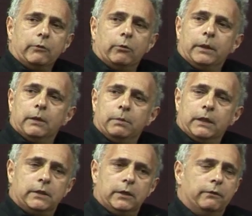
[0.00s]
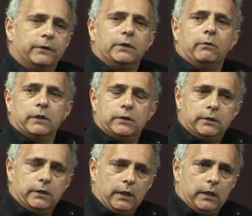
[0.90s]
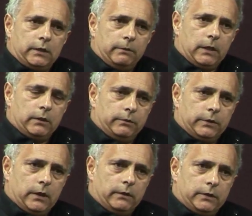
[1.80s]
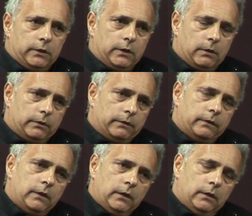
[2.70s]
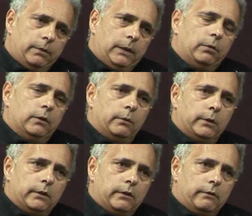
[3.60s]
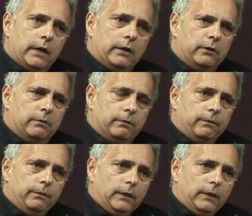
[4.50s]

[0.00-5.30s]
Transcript: that would be a big deal for someone to say that about themselves in terms of the people that were around them.